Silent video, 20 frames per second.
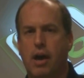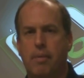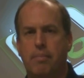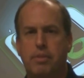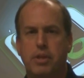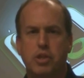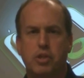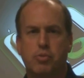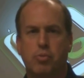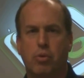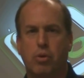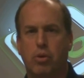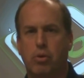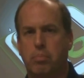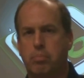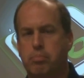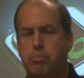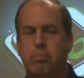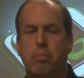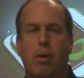These were
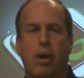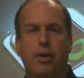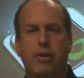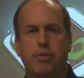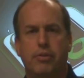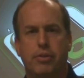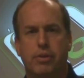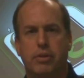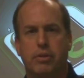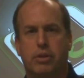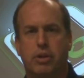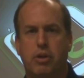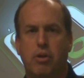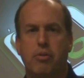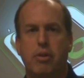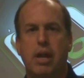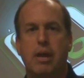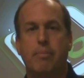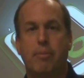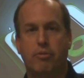under the
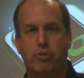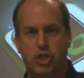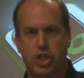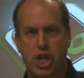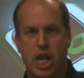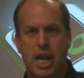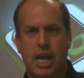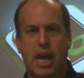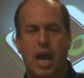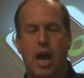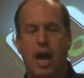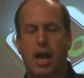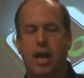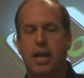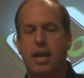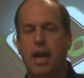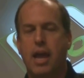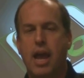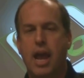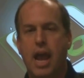code name of
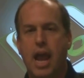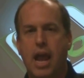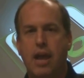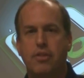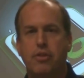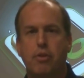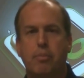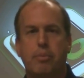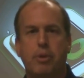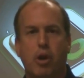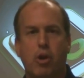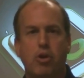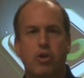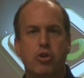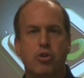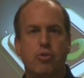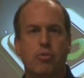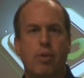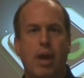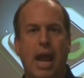Shanghai, and they'll be our
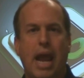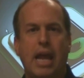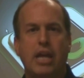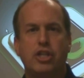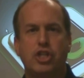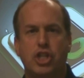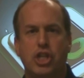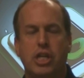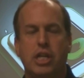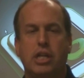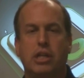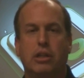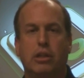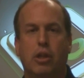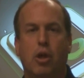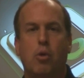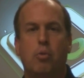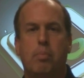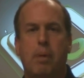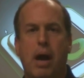new HE
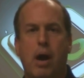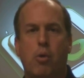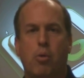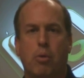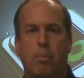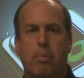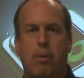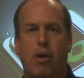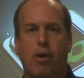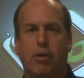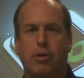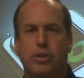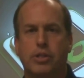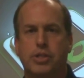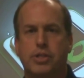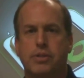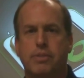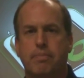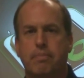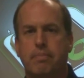low-power
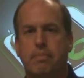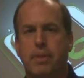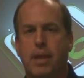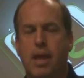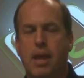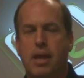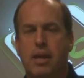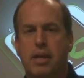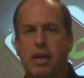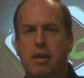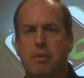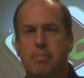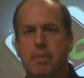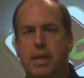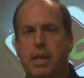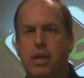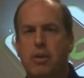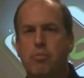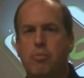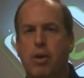parts. Now to
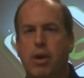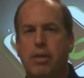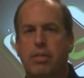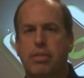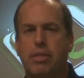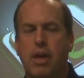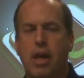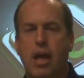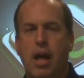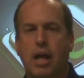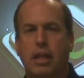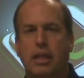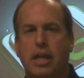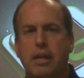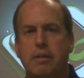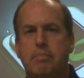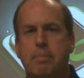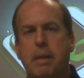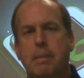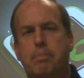begin with, a lot
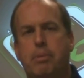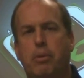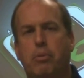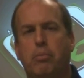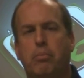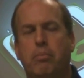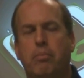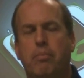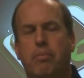of people